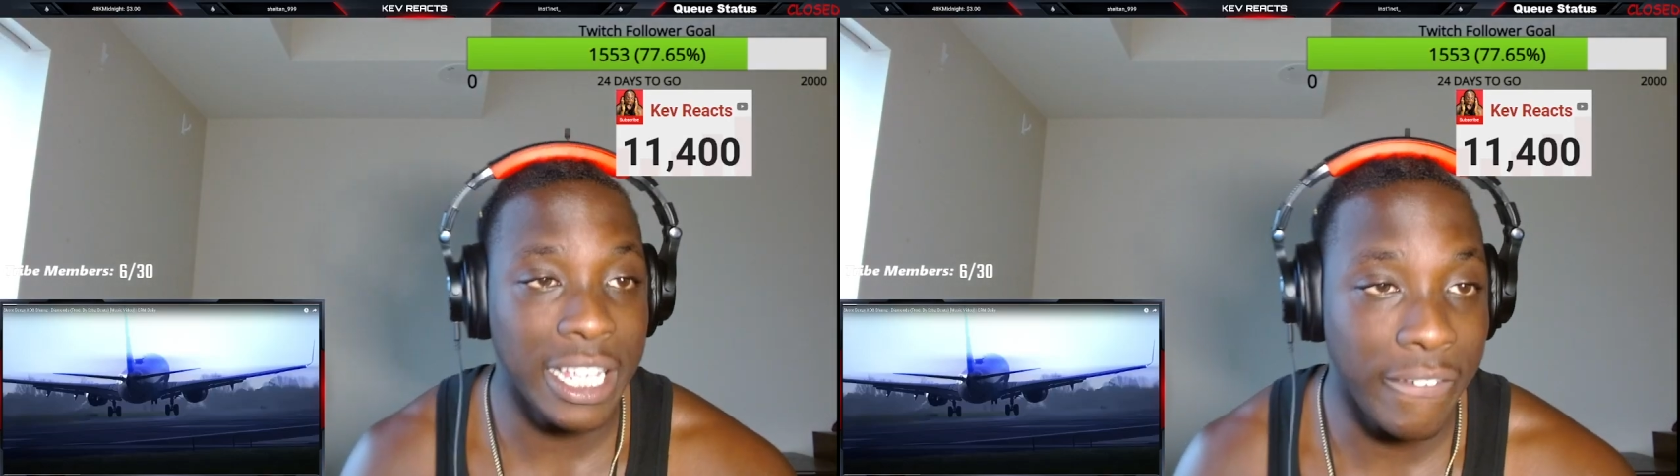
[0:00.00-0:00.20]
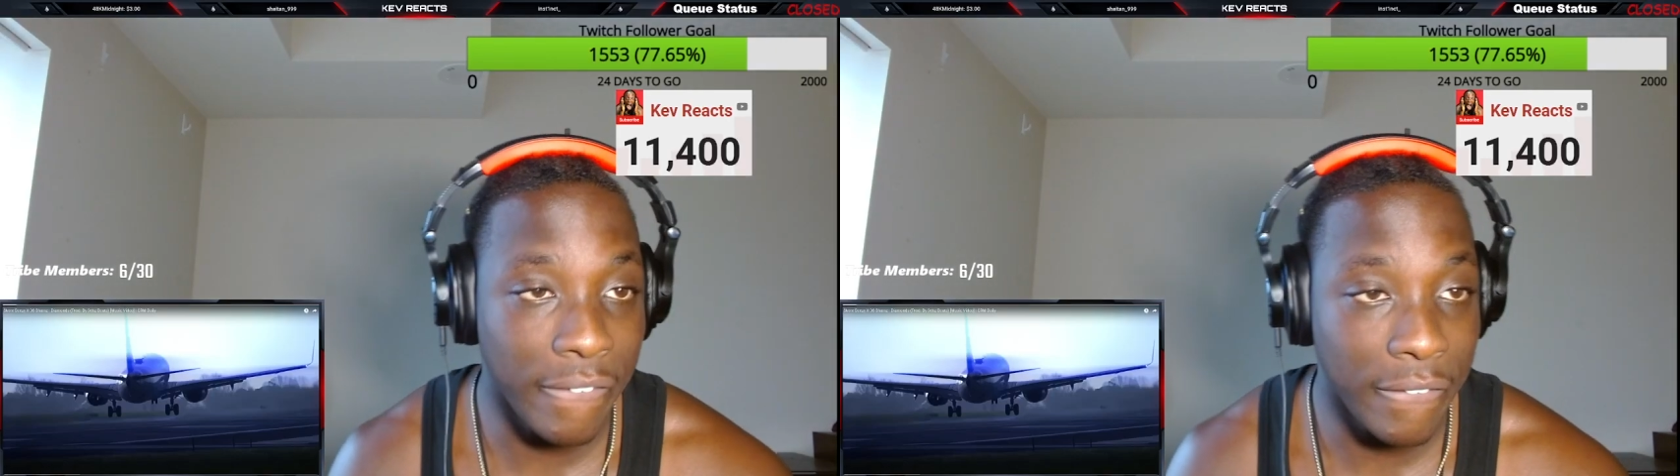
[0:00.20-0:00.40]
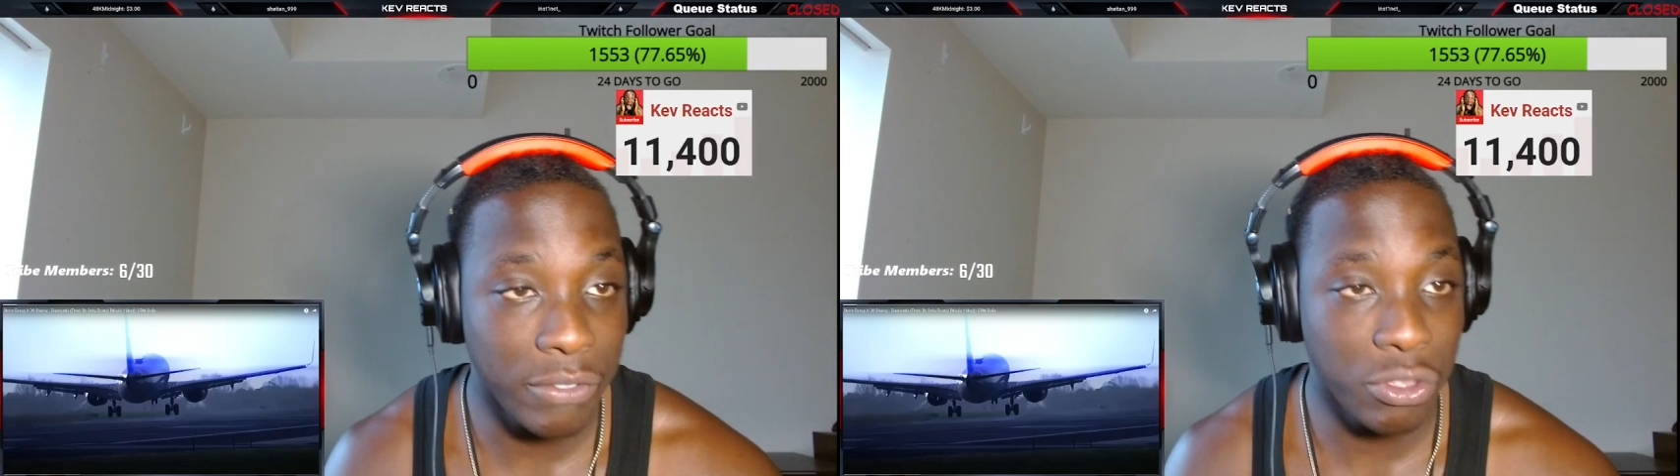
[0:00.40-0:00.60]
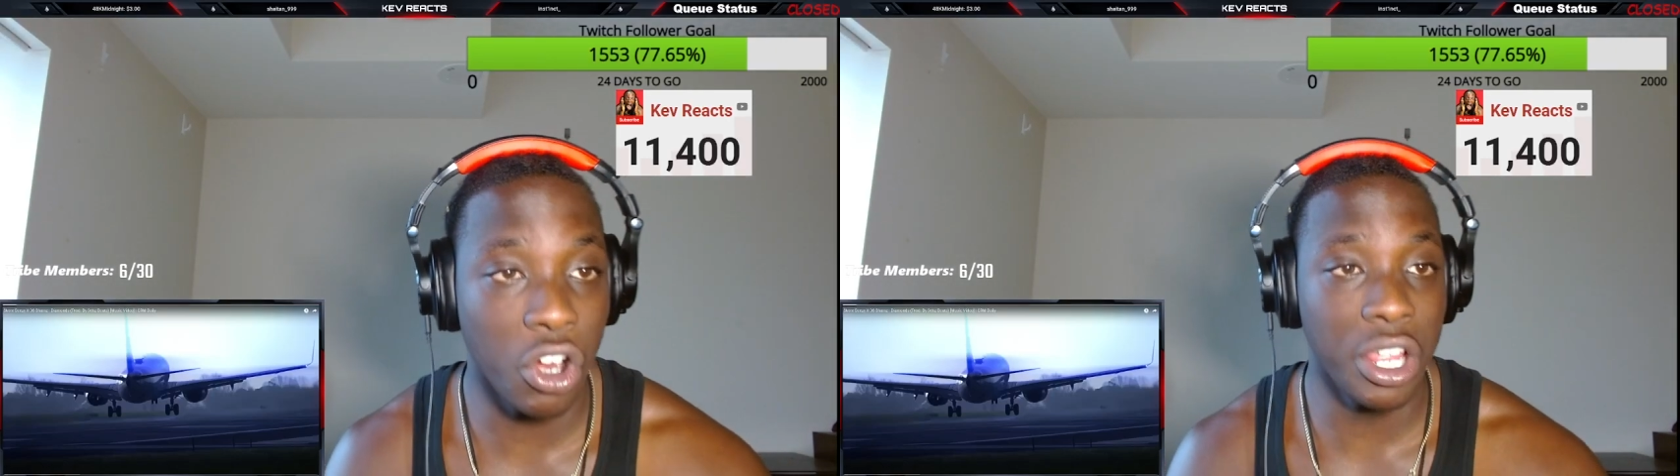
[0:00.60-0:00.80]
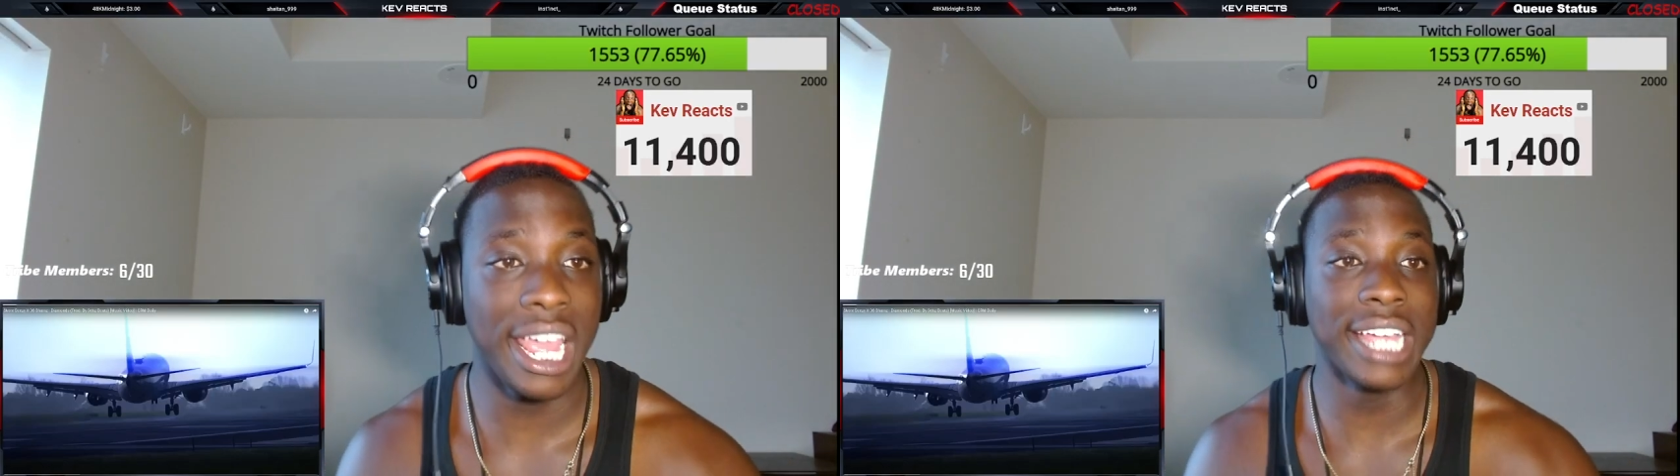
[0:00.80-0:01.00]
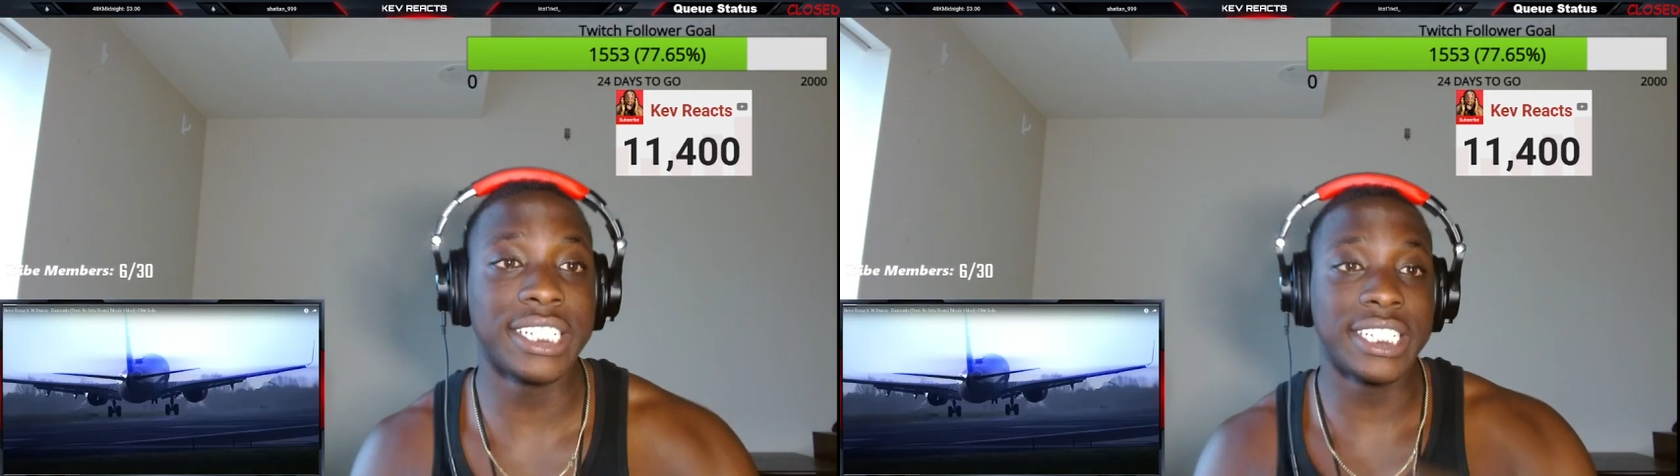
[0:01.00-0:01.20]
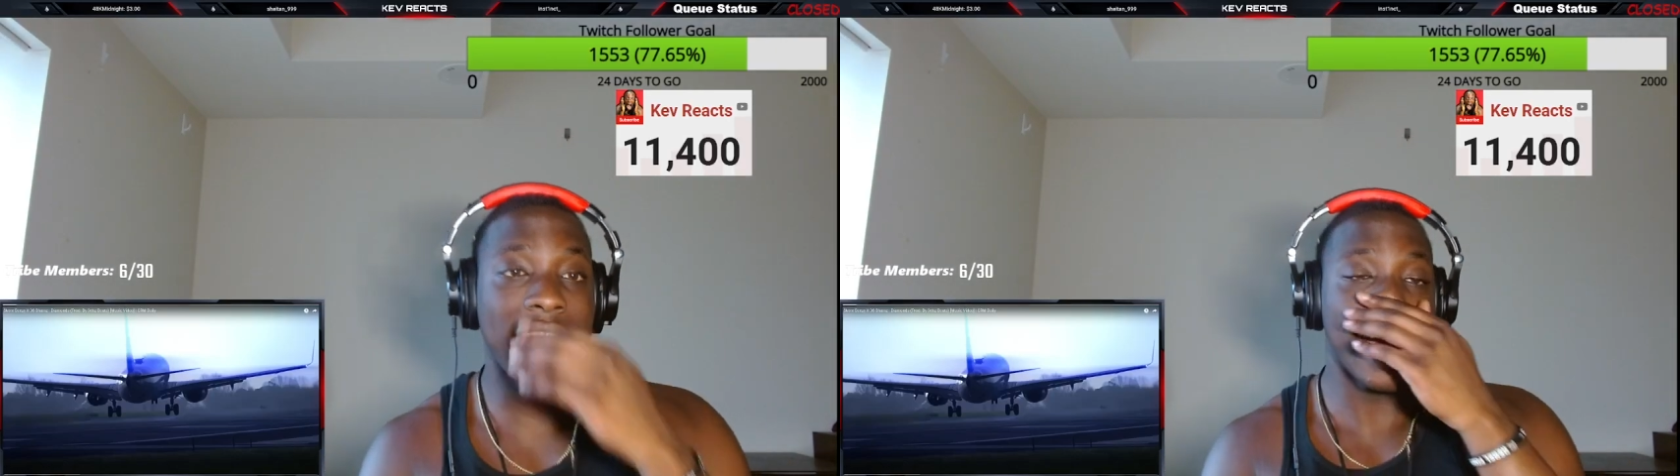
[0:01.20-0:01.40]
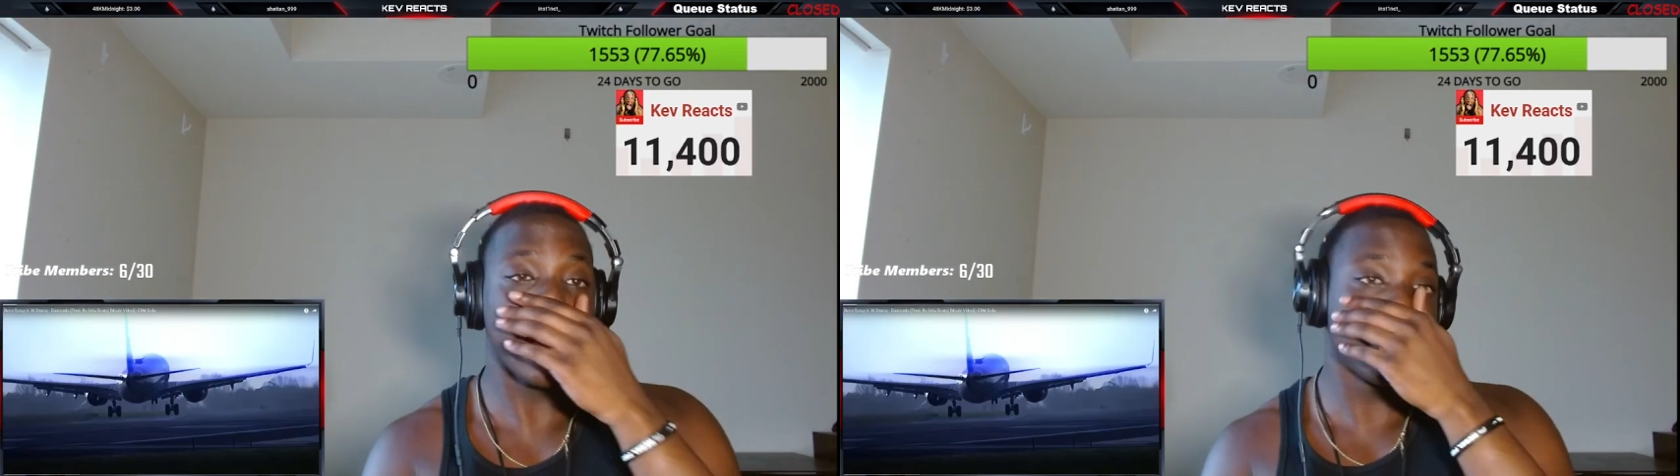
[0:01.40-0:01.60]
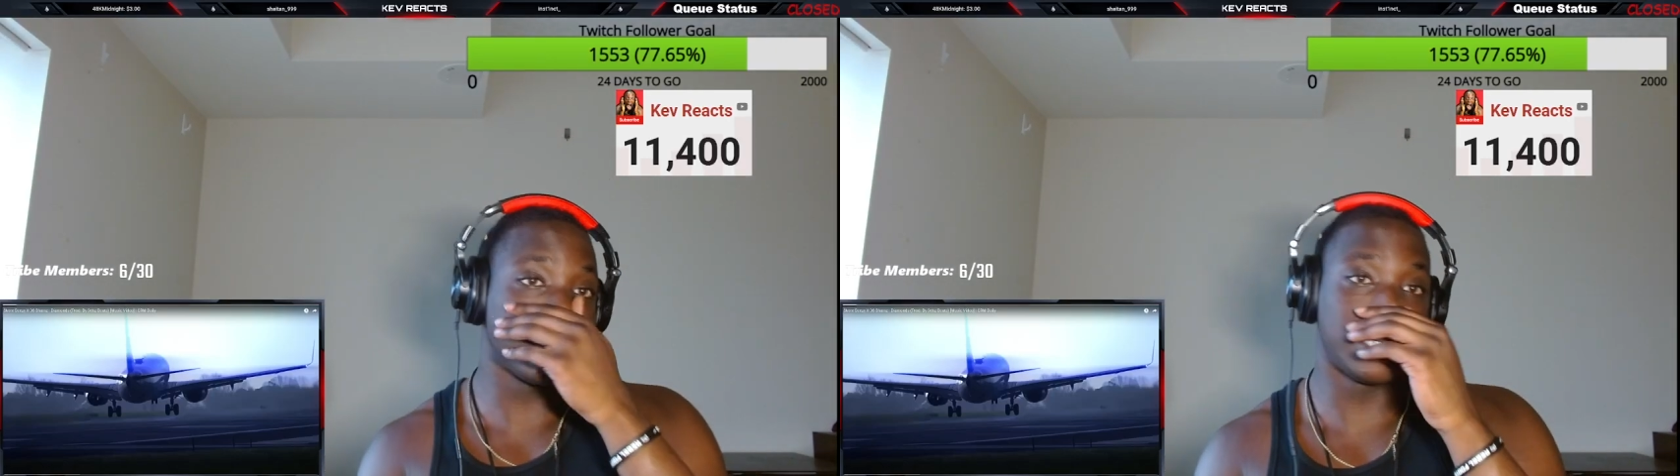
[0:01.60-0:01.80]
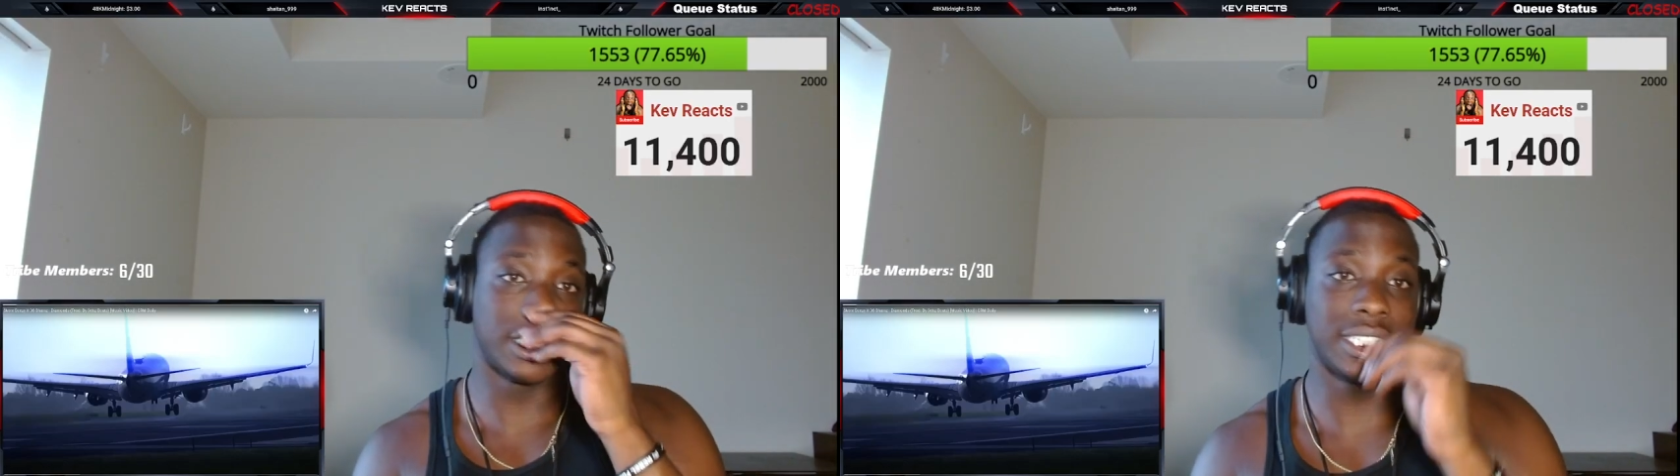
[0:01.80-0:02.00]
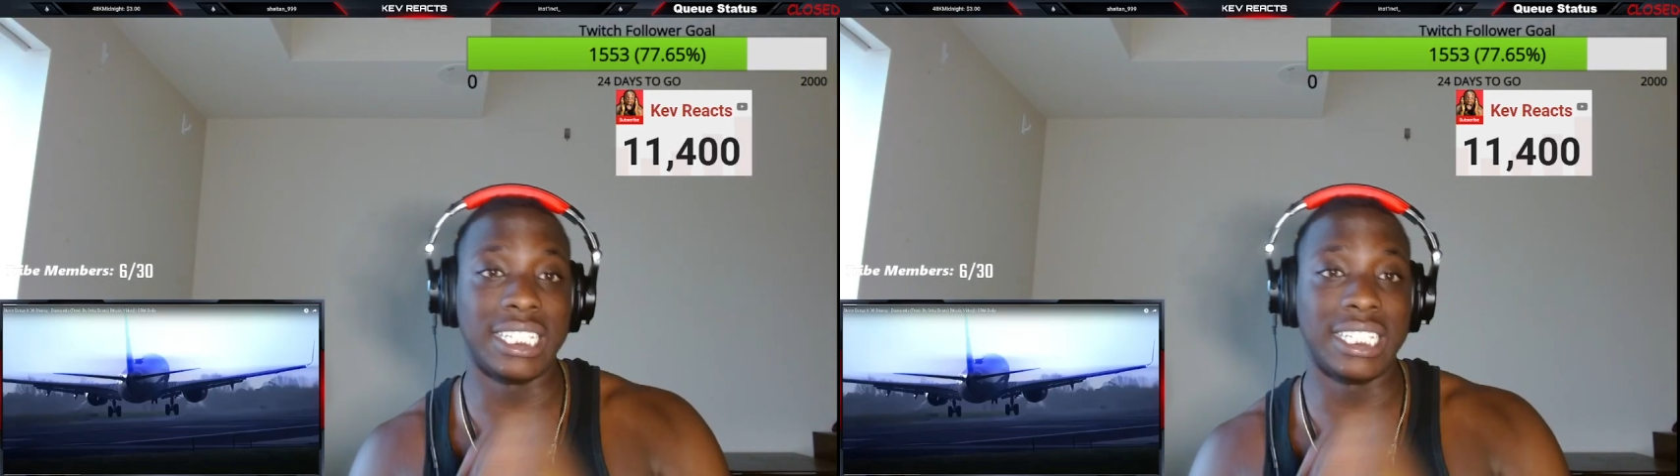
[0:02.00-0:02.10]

38 Shamz,